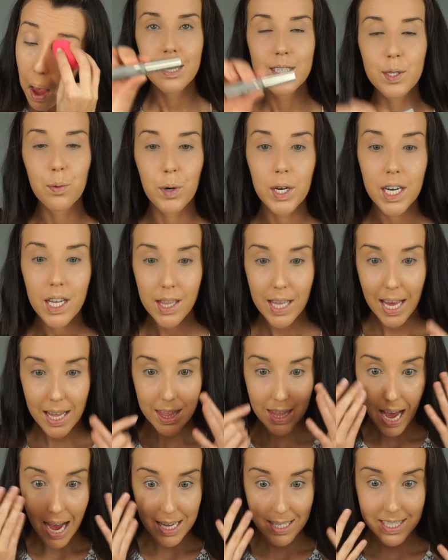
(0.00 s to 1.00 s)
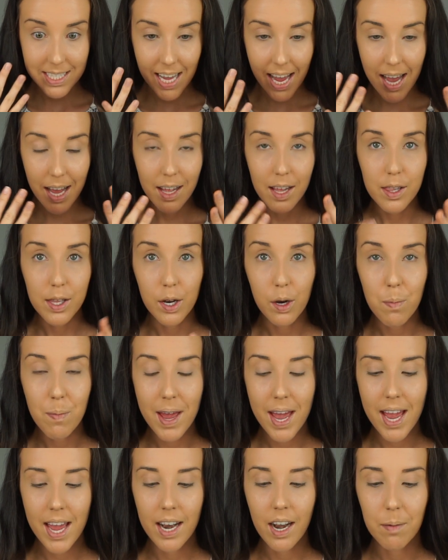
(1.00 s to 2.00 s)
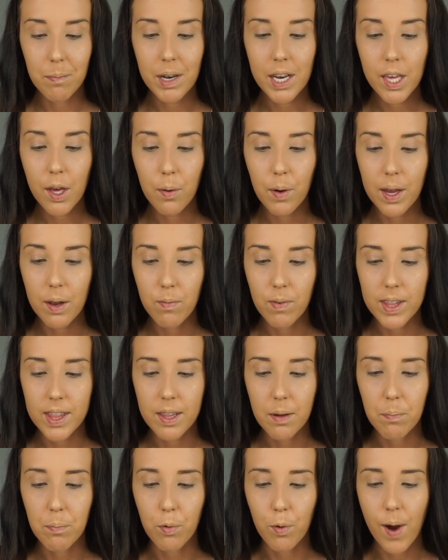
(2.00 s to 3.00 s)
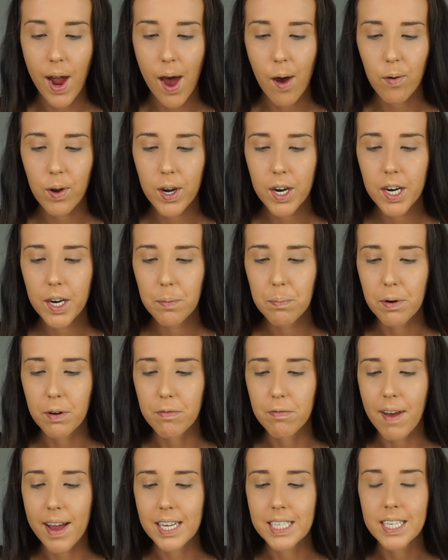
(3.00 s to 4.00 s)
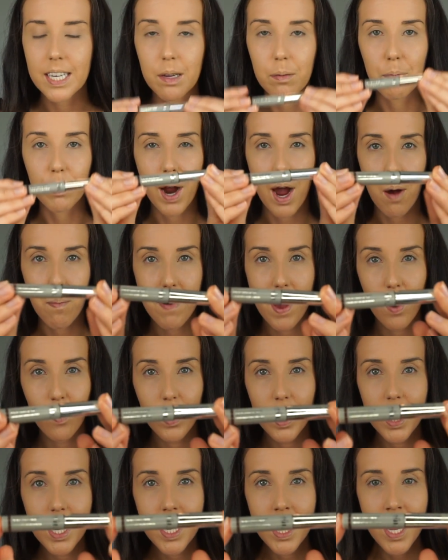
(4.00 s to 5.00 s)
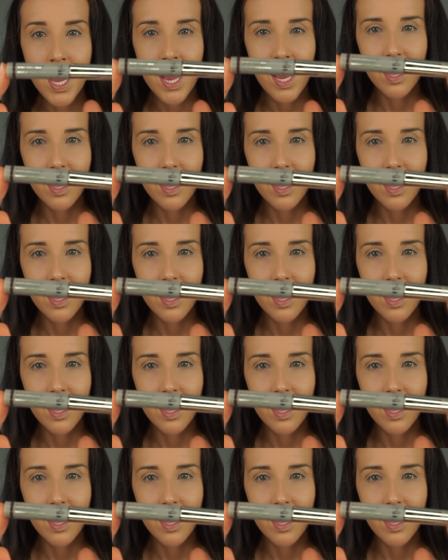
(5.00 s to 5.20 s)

So we're going to let that set a little bit, and I'm going to go in with the Browder Perfecting Brow Powder.